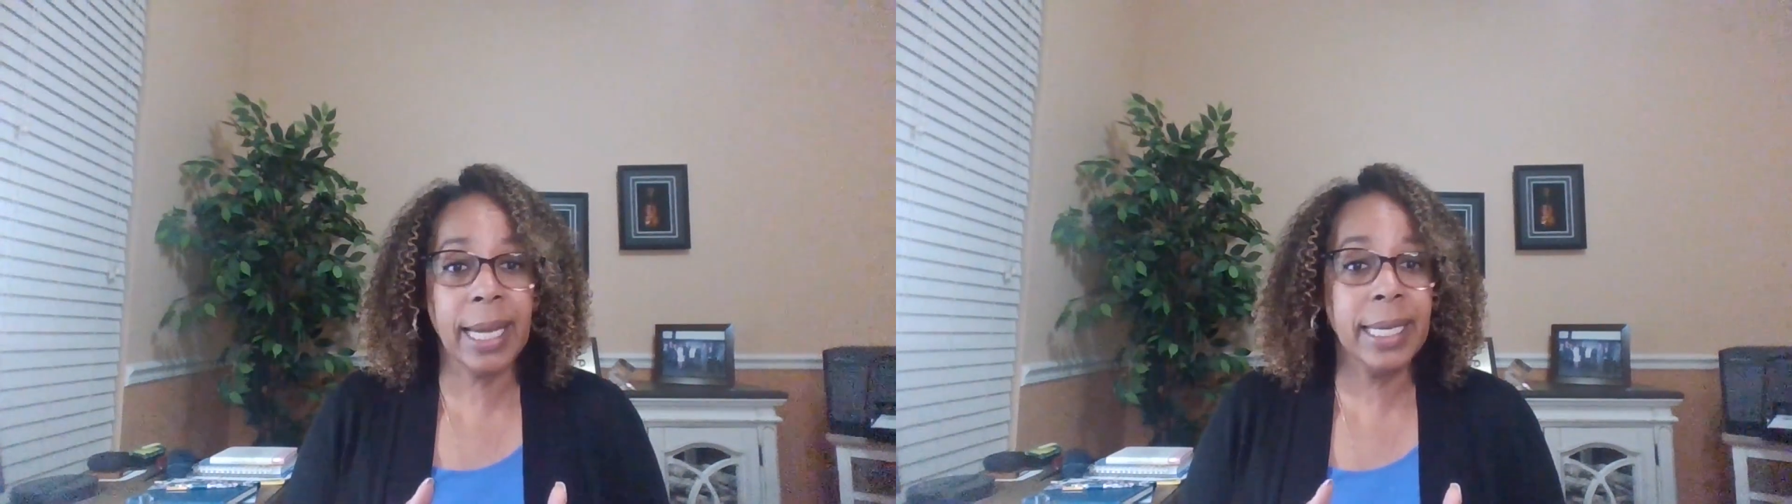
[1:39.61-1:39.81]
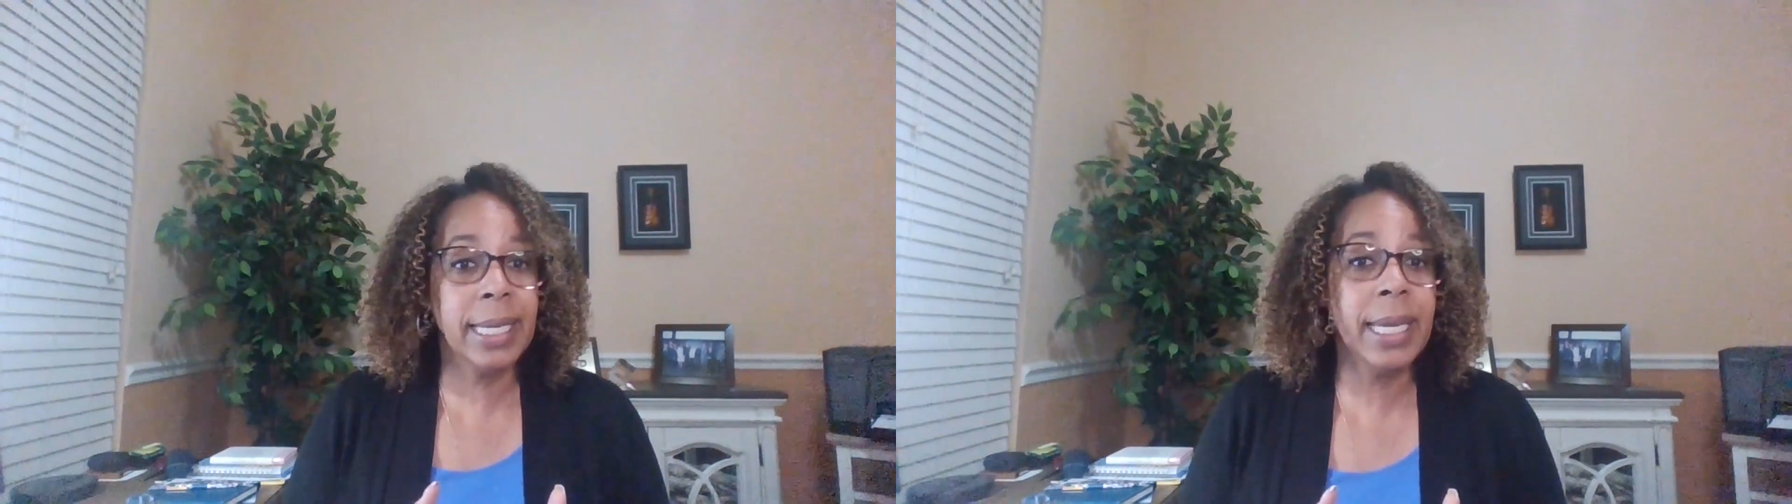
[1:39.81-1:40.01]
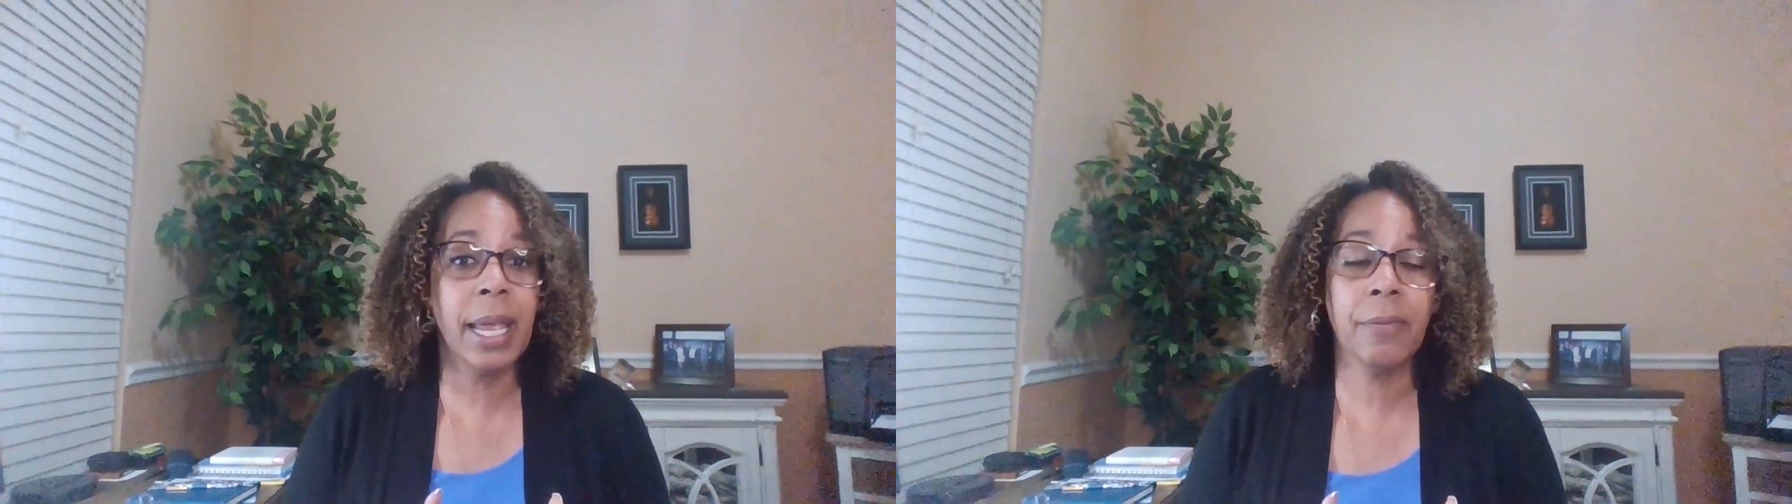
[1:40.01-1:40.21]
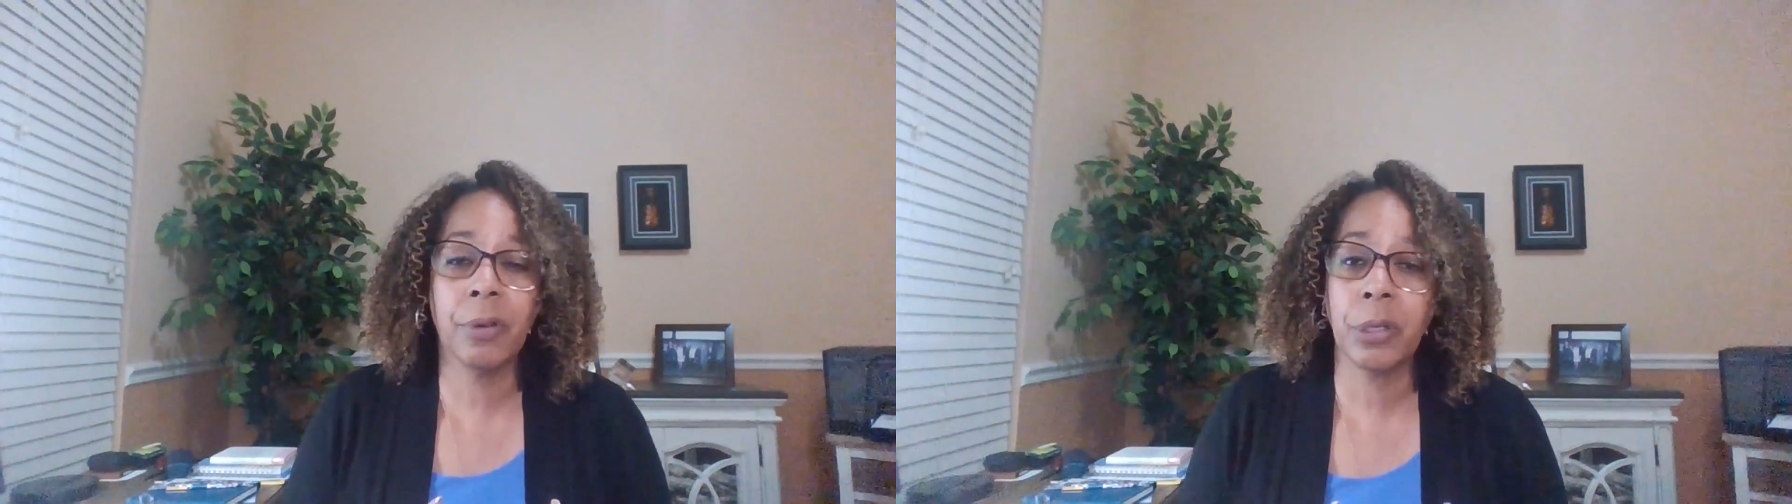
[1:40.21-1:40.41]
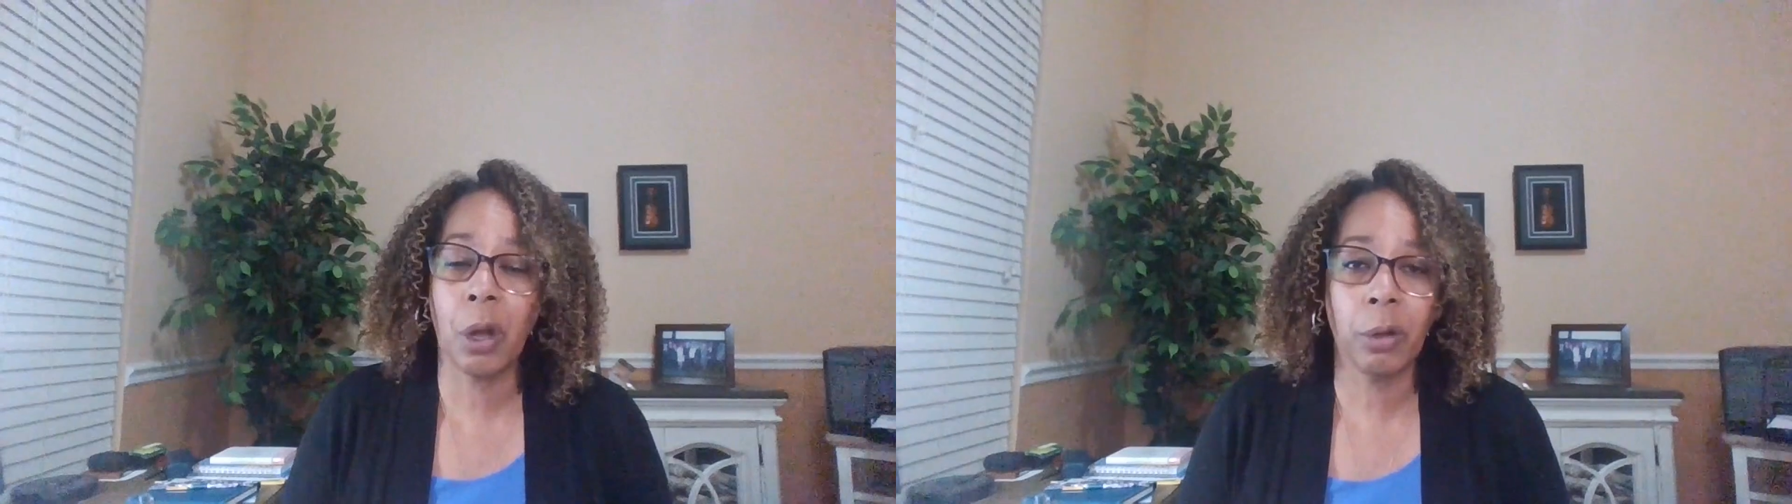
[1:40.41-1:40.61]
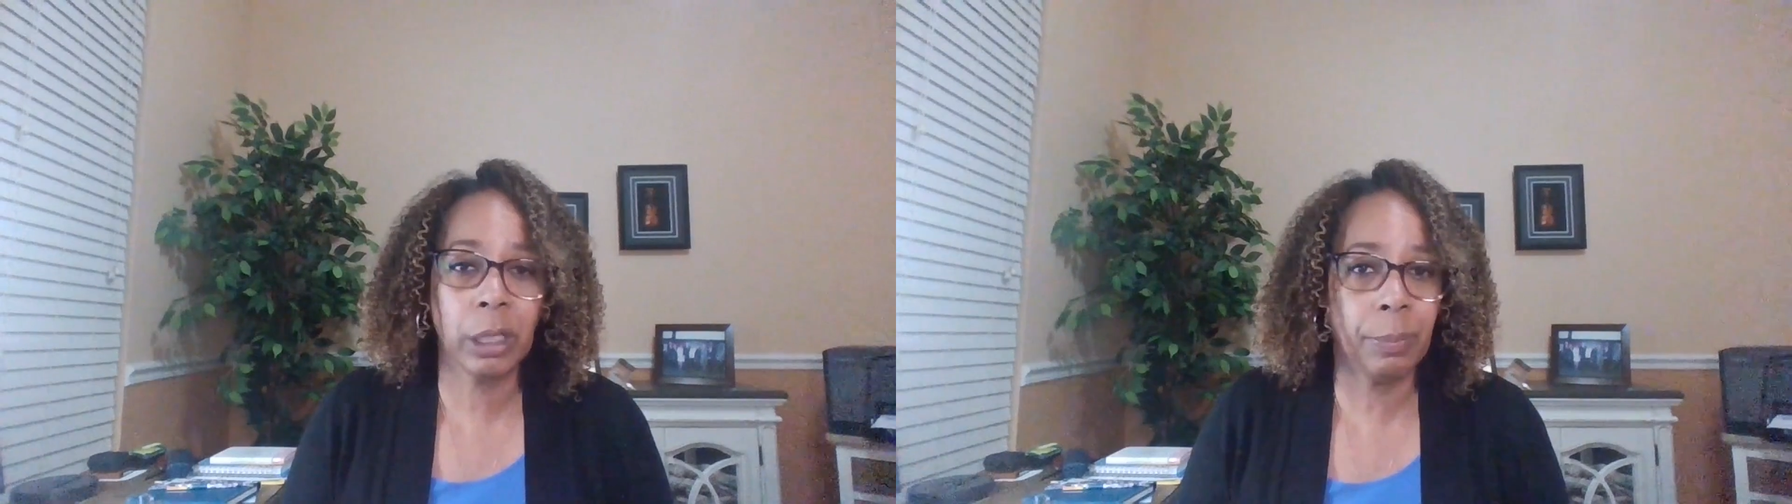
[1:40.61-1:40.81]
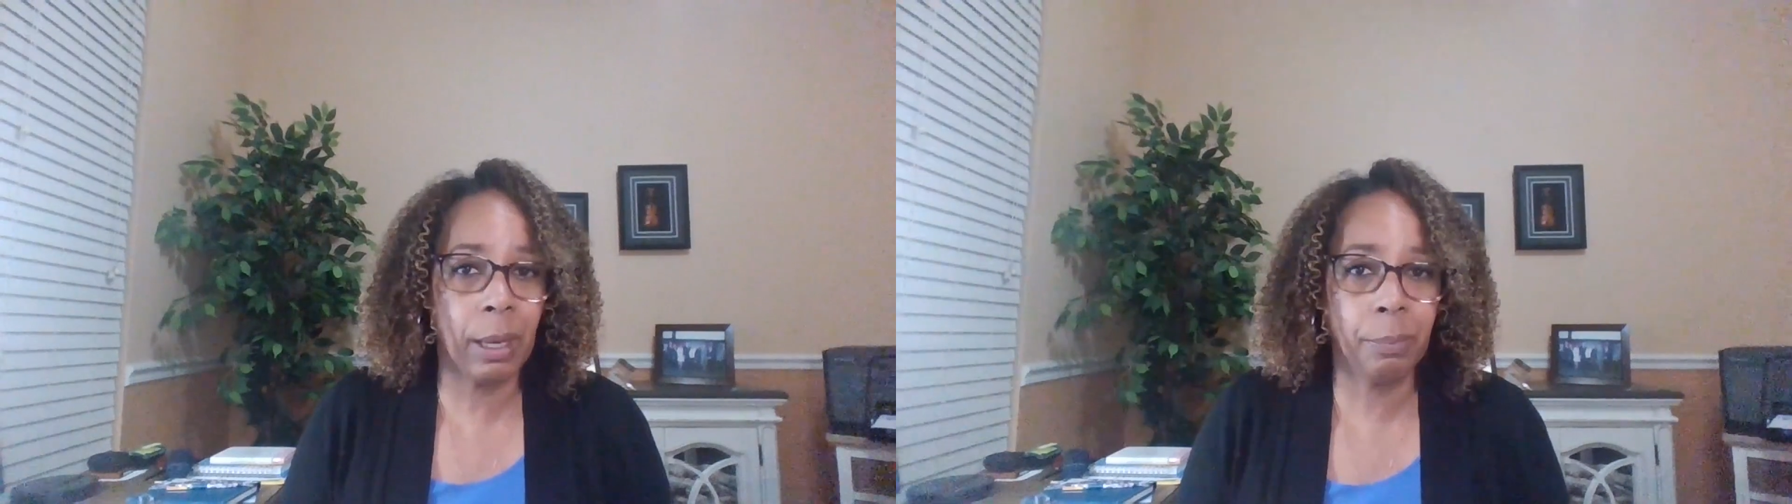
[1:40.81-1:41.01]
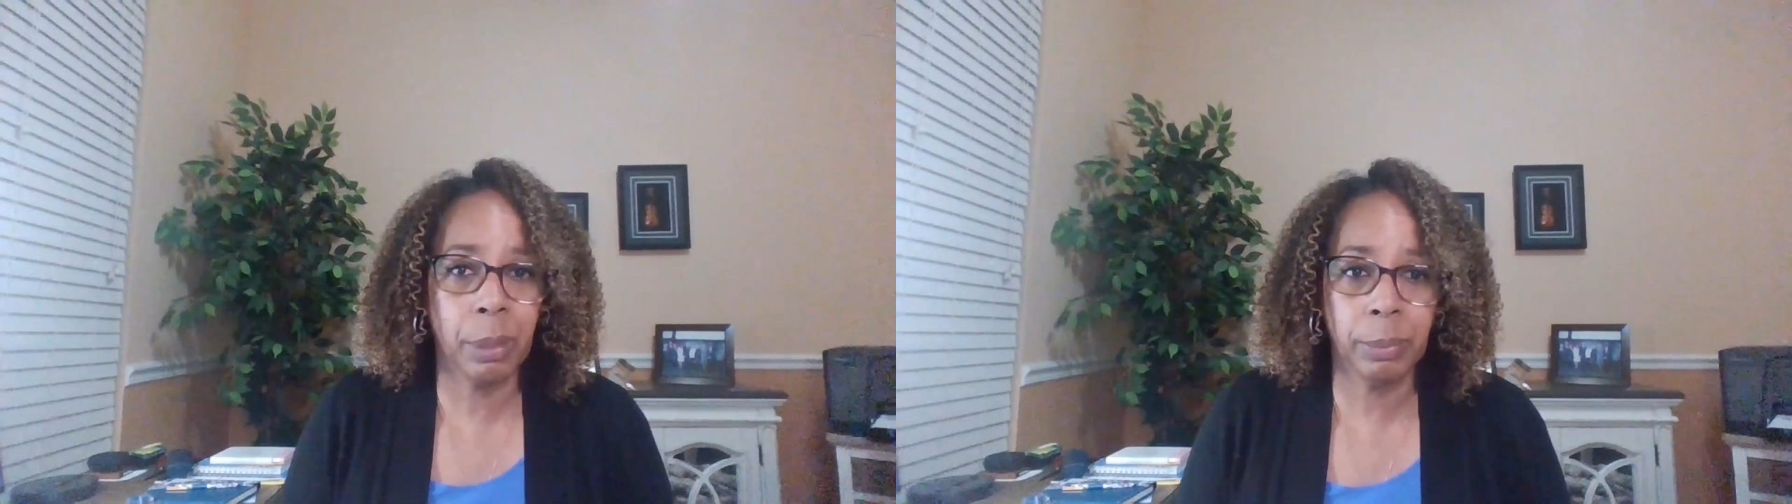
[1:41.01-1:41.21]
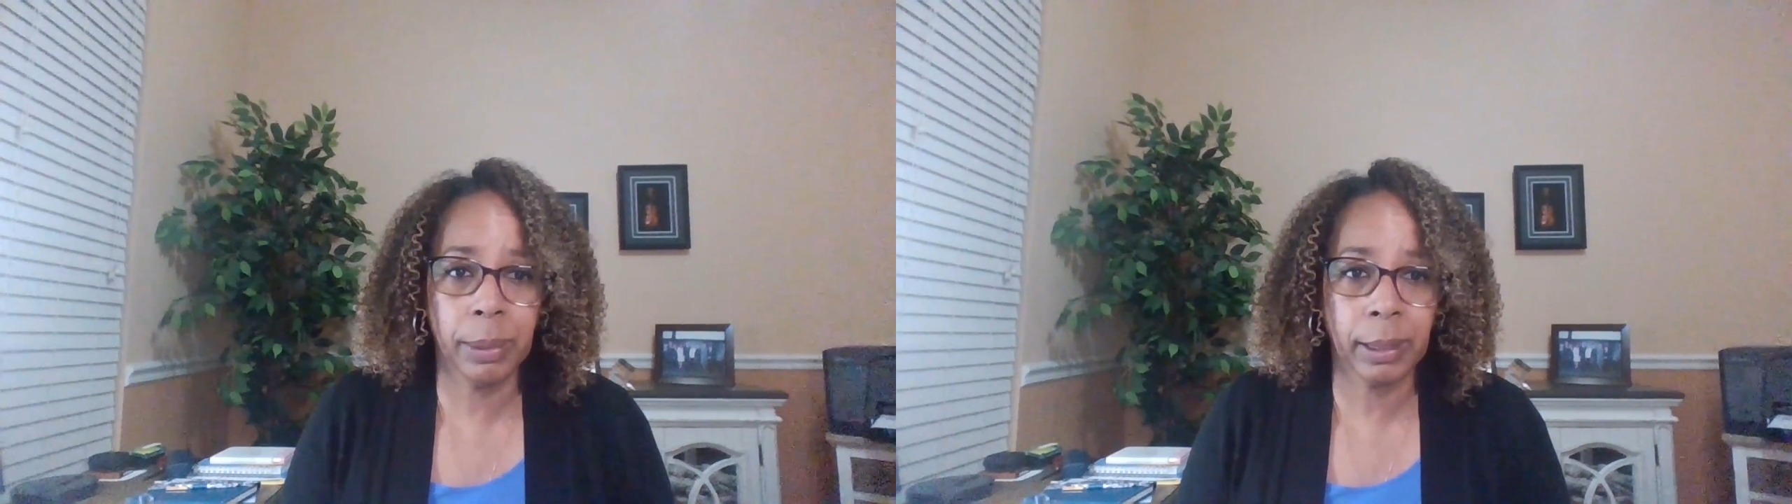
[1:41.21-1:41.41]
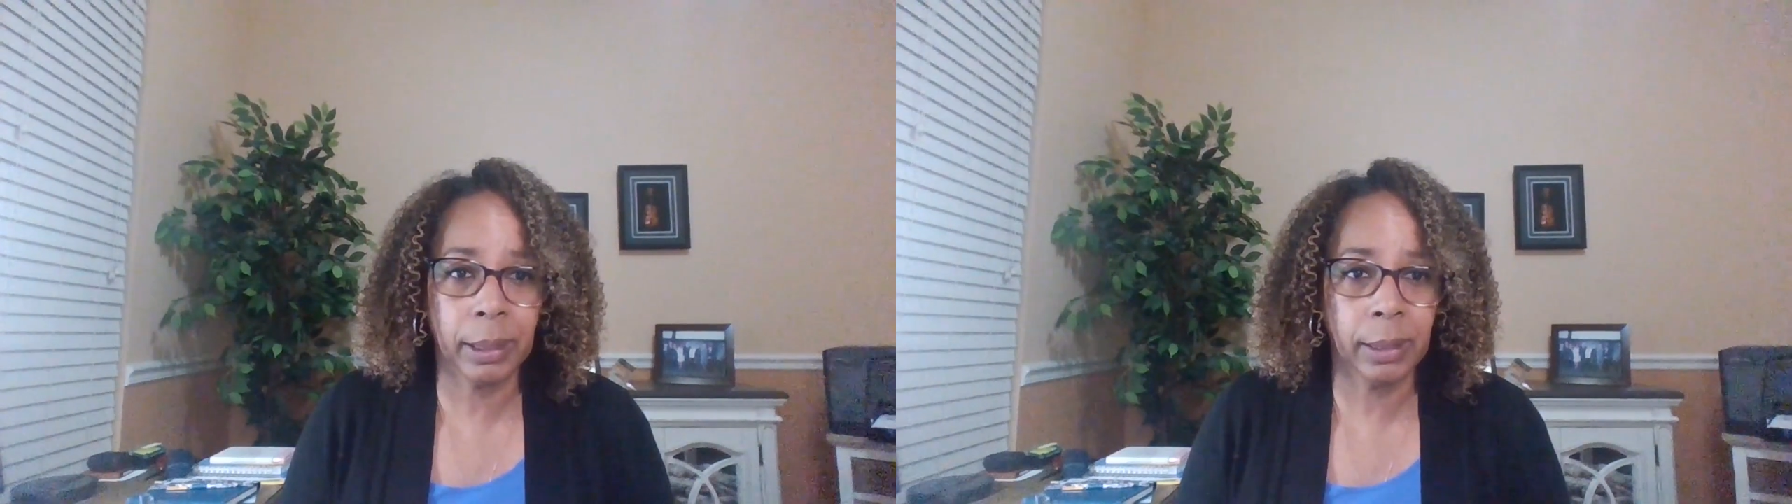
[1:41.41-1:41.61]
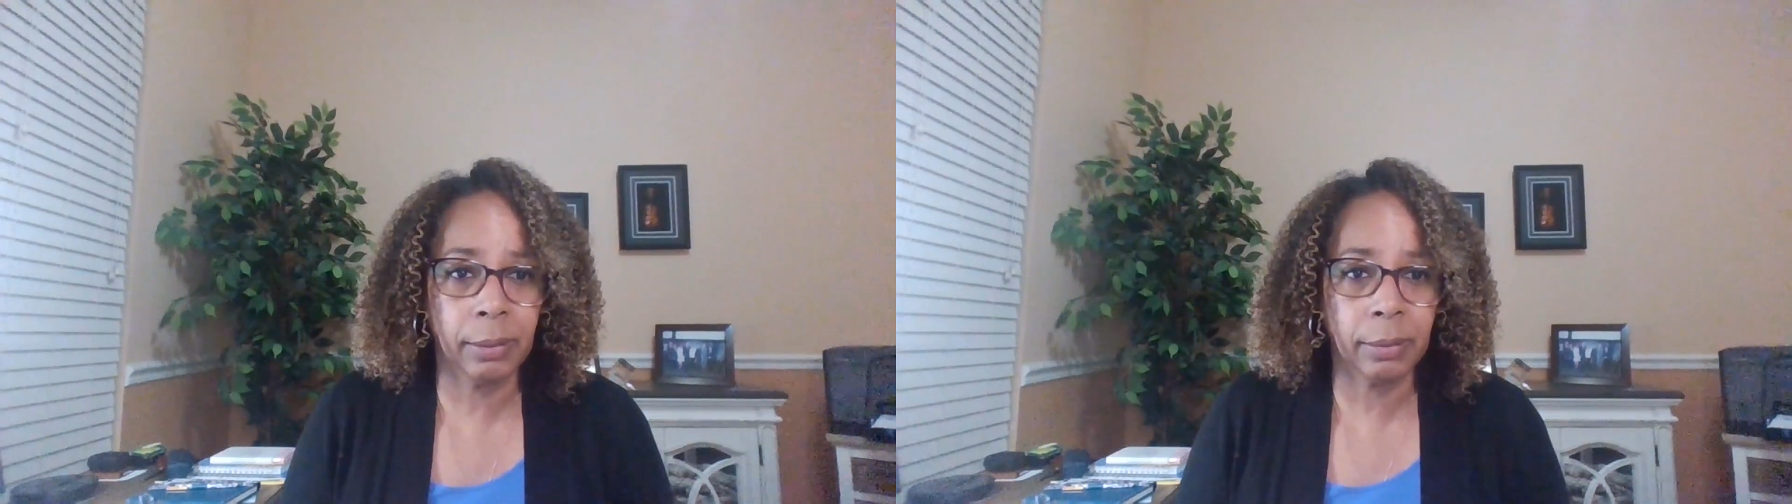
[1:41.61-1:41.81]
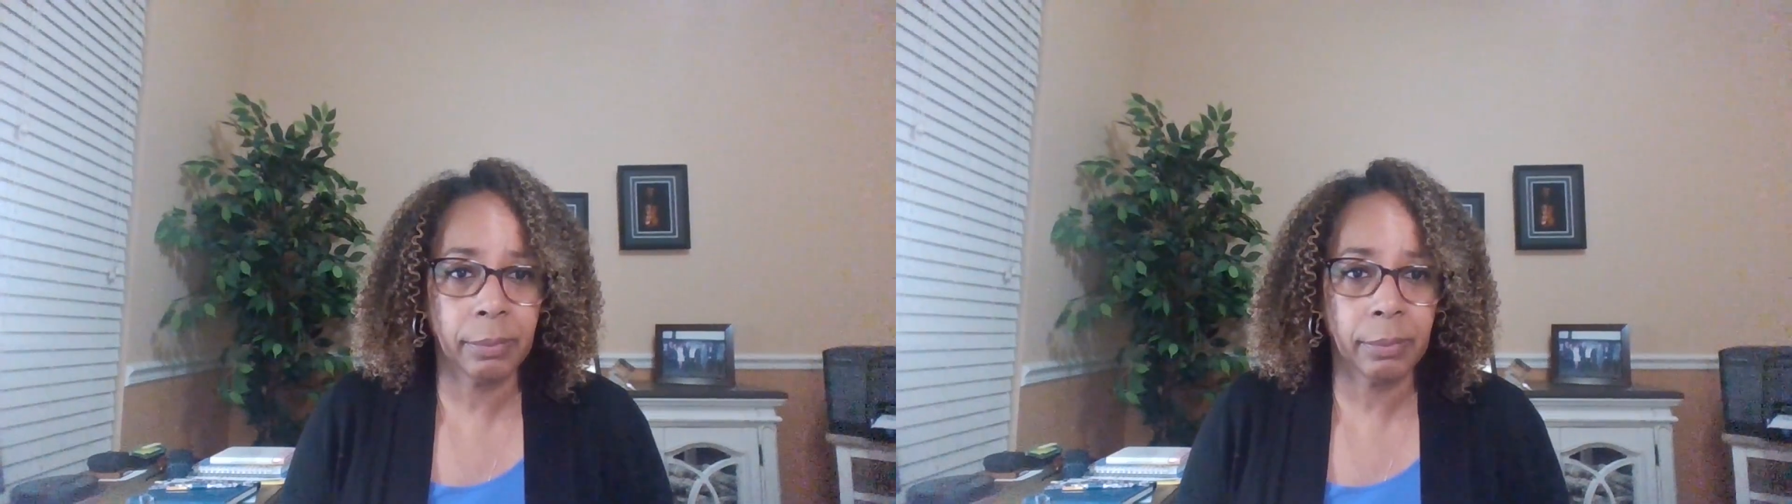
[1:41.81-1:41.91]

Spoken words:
I never talked about publicly.